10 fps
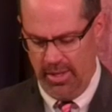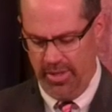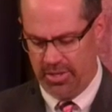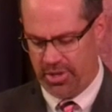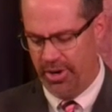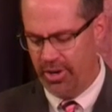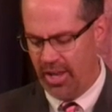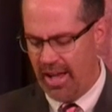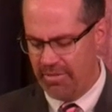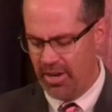the
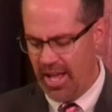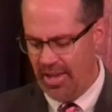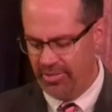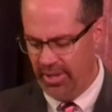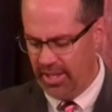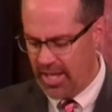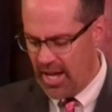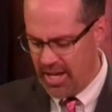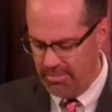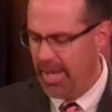eternal, everlasting
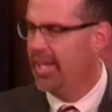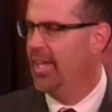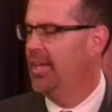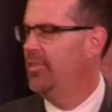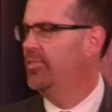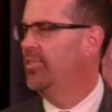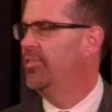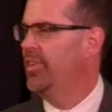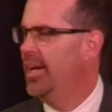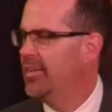God making his
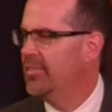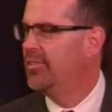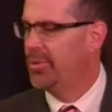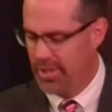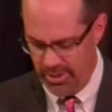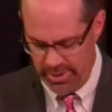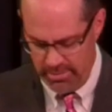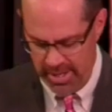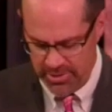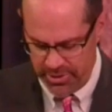descent into a lowly
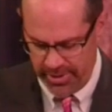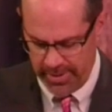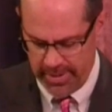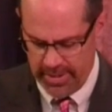manger.